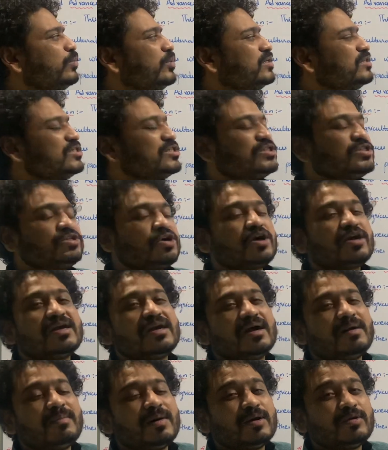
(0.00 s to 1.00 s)
which is
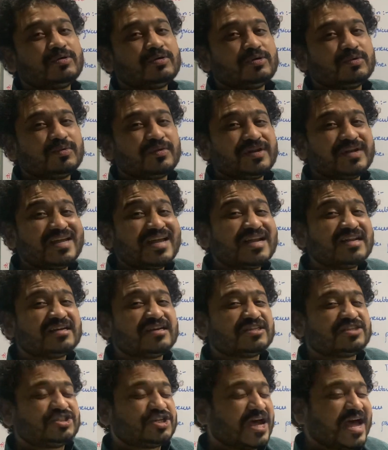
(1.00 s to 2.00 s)
talking about to create
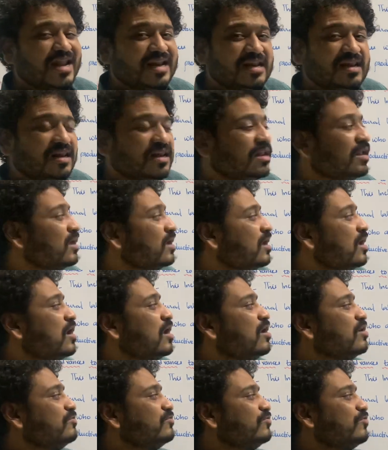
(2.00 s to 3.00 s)
a channel
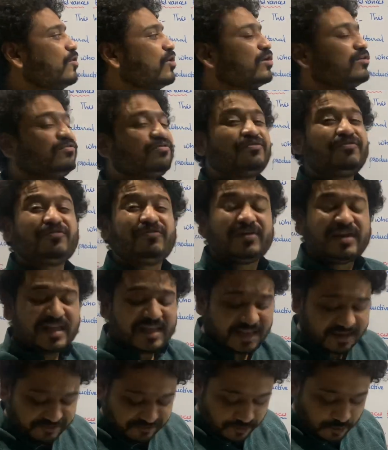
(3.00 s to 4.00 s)
for
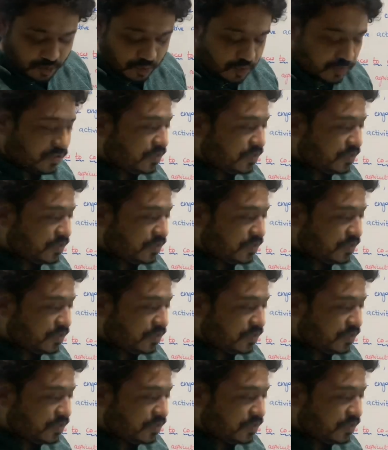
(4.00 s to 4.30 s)
free flow.